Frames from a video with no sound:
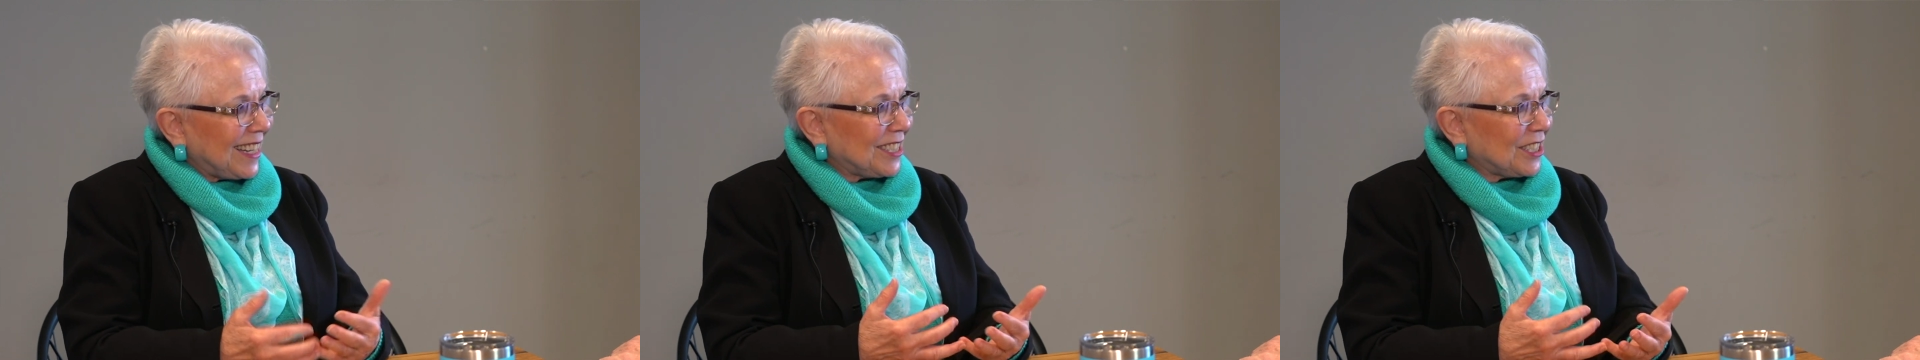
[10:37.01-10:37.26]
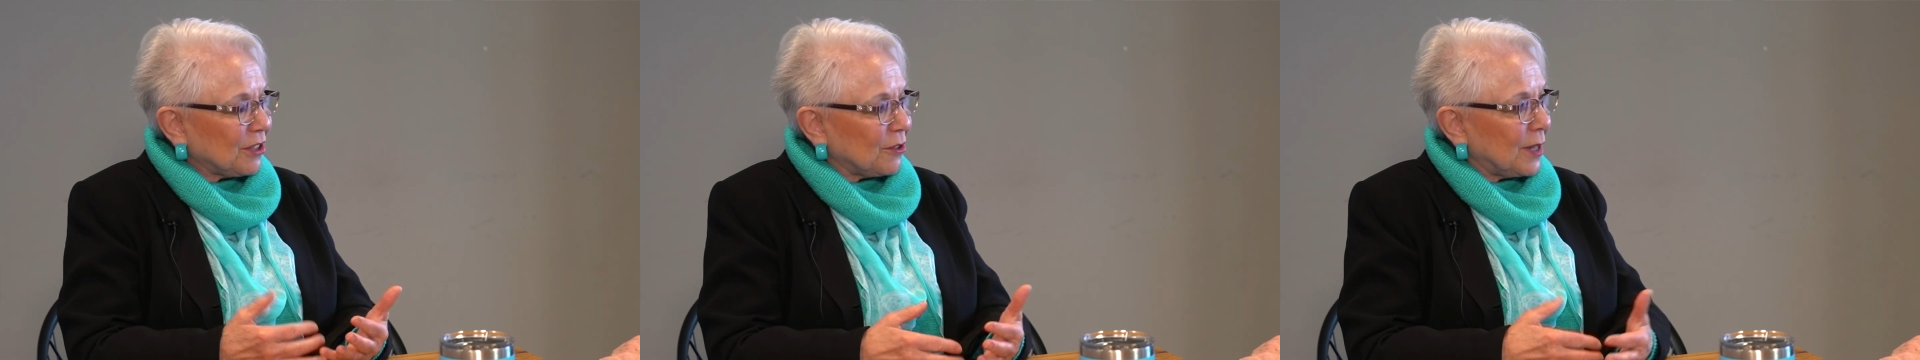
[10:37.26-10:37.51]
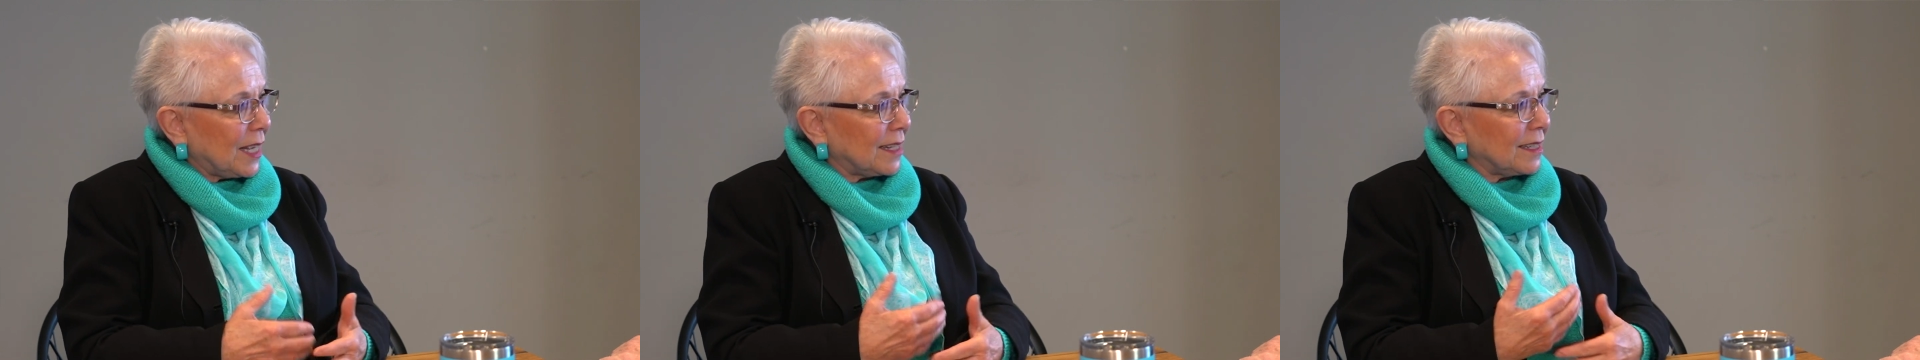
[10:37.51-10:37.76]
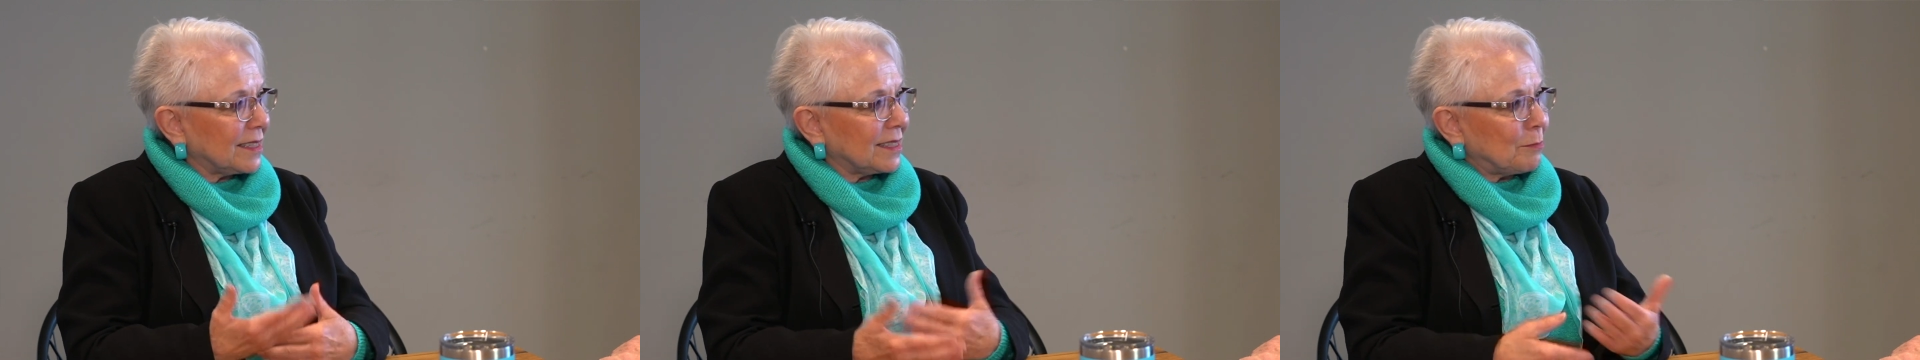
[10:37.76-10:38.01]
and so
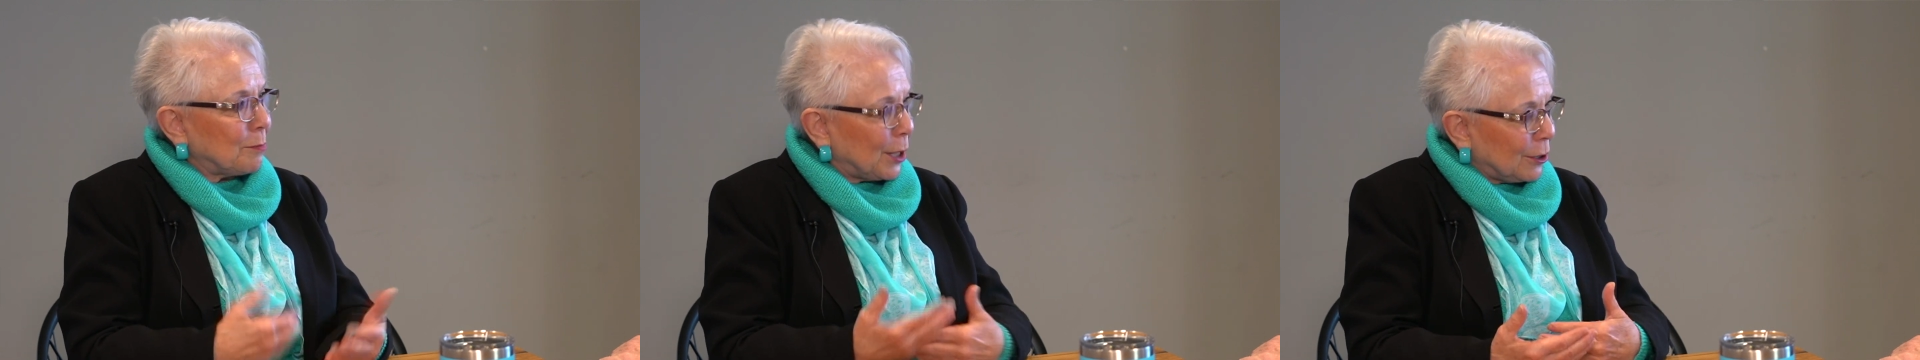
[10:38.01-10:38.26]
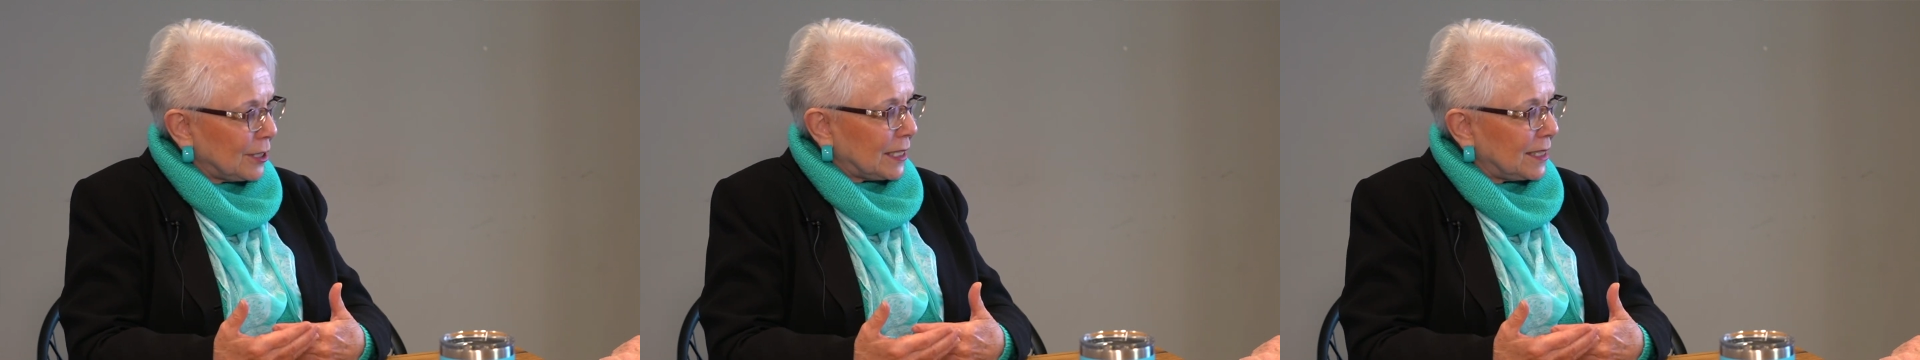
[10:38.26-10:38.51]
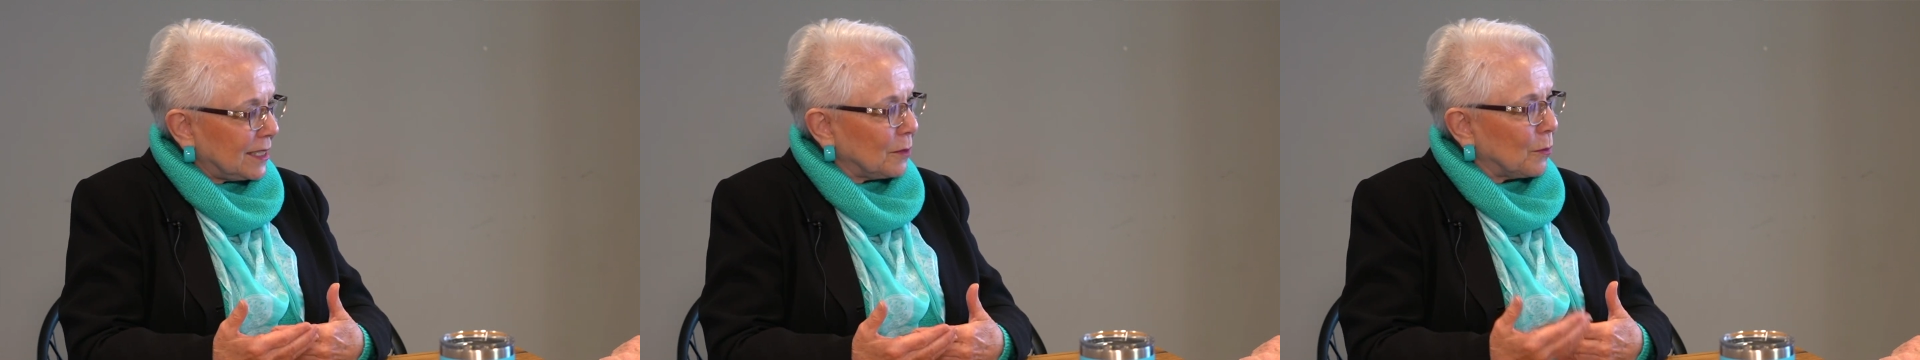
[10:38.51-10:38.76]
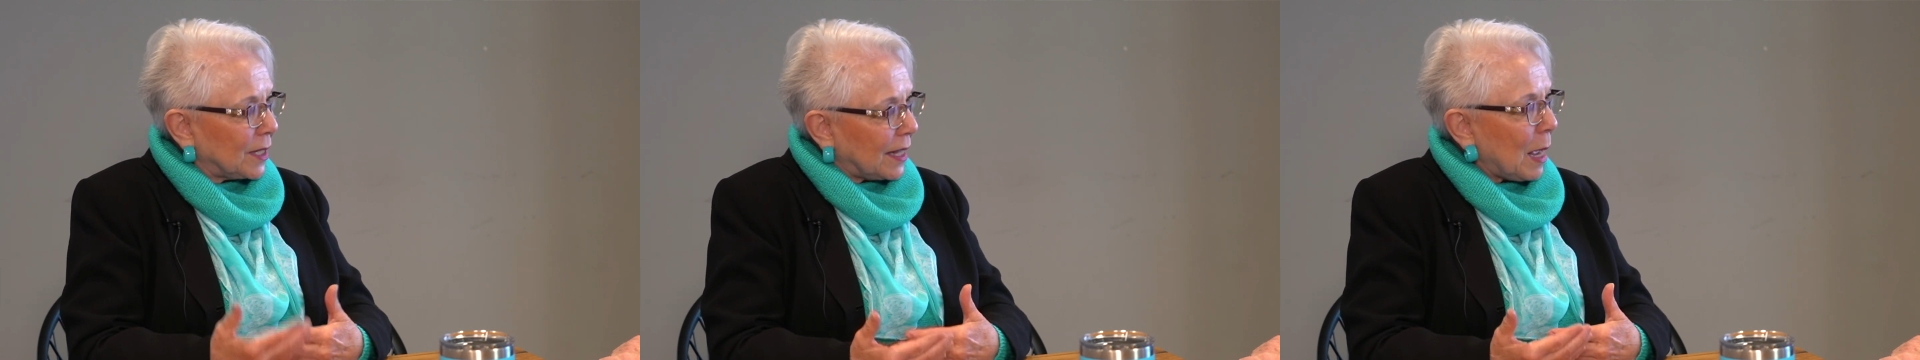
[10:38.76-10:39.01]
that it's
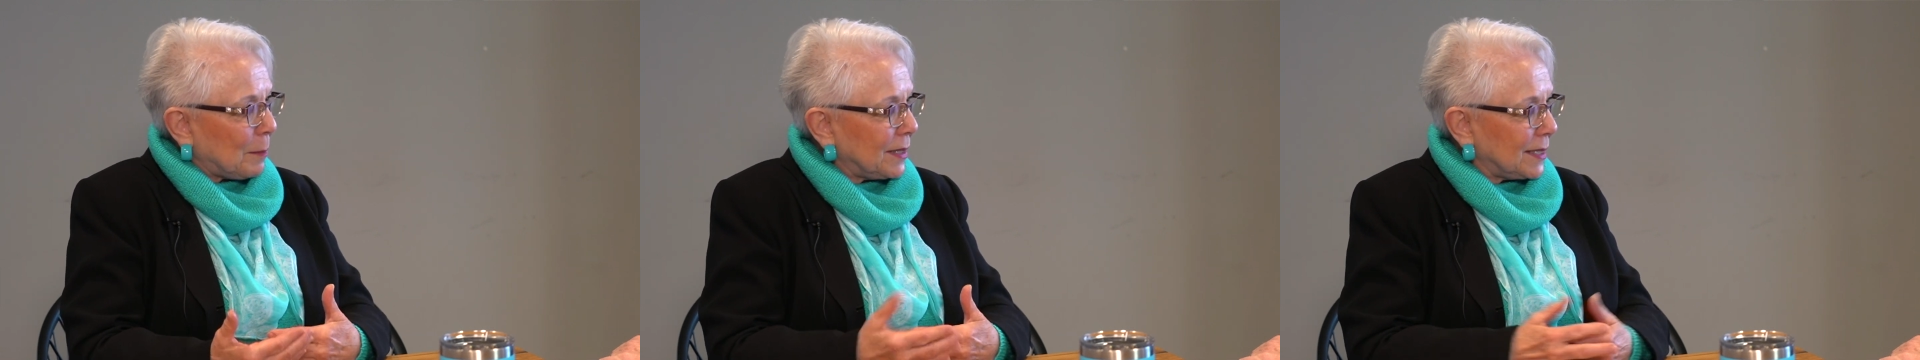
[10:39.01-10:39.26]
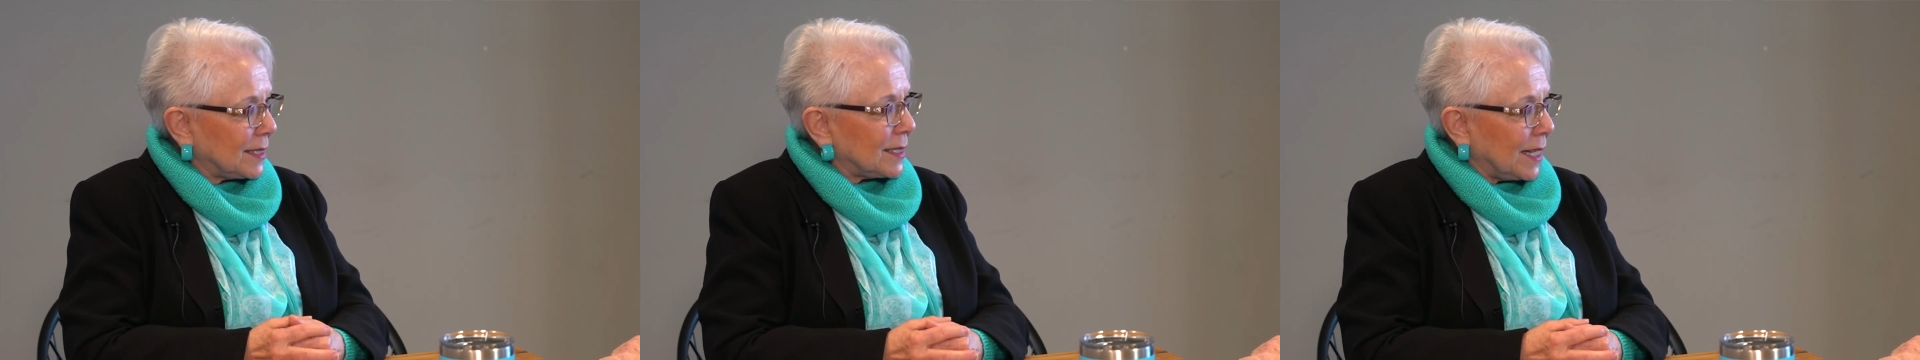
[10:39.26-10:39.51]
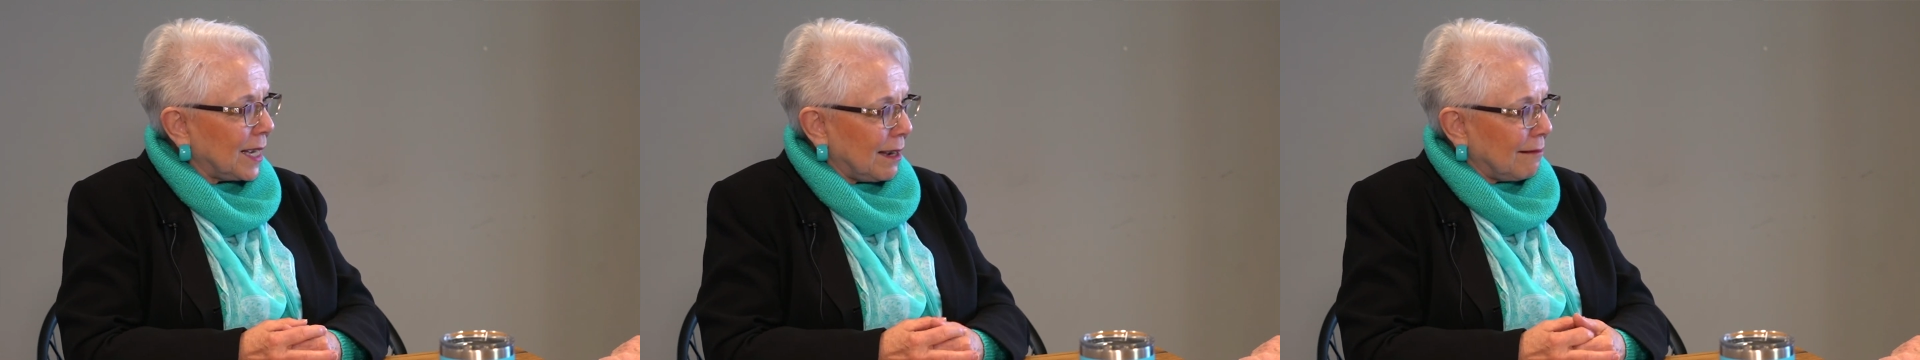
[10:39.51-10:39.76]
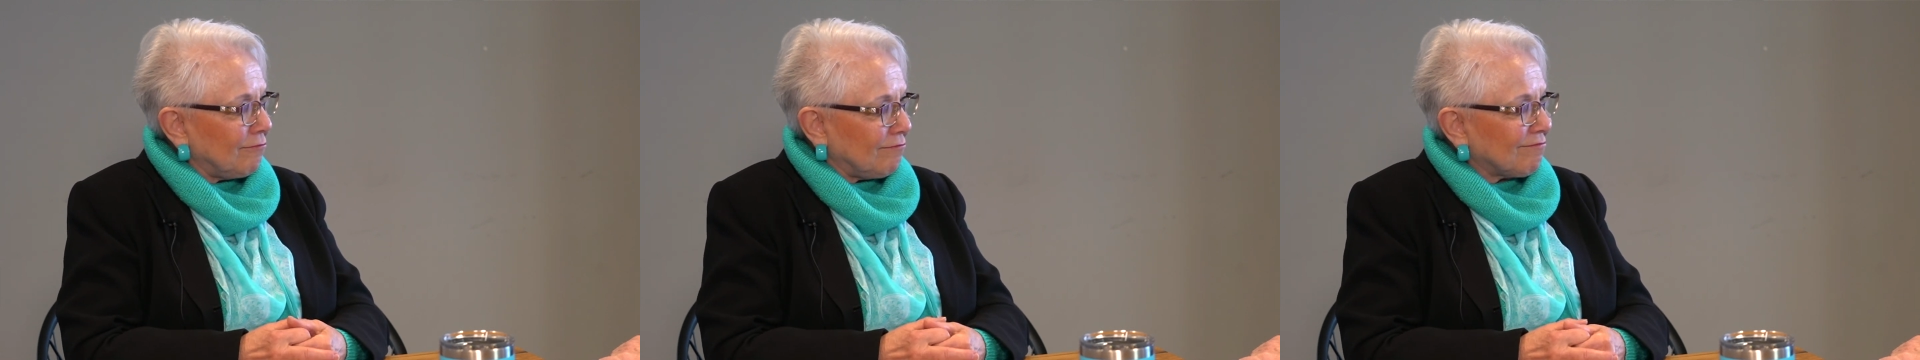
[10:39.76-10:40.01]
pertinent to what happens
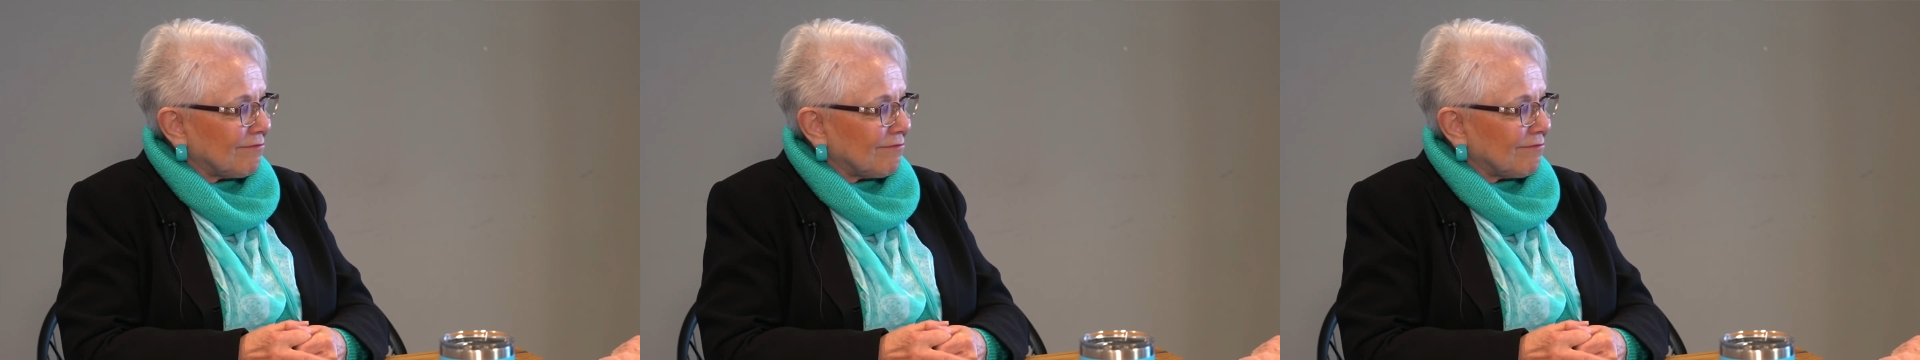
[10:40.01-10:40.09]
today.